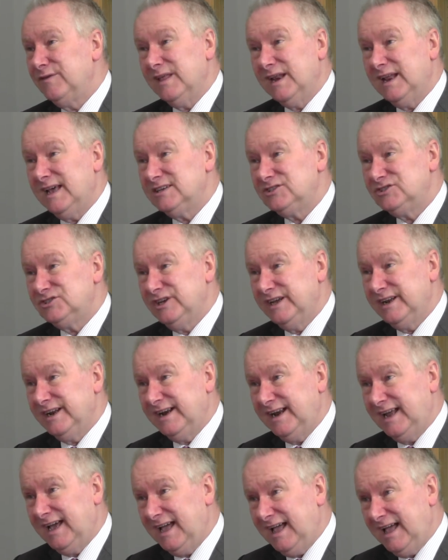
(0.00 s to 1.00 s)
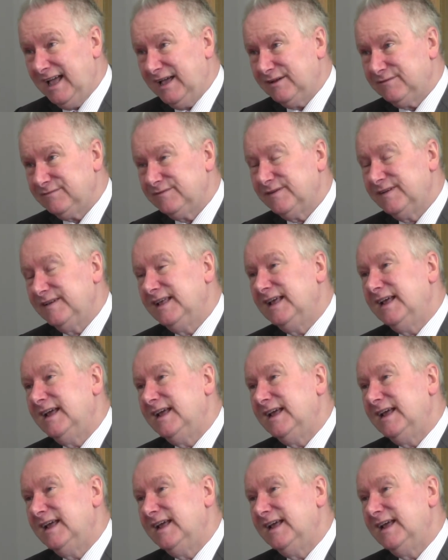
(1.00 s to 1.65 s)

the last year and a half.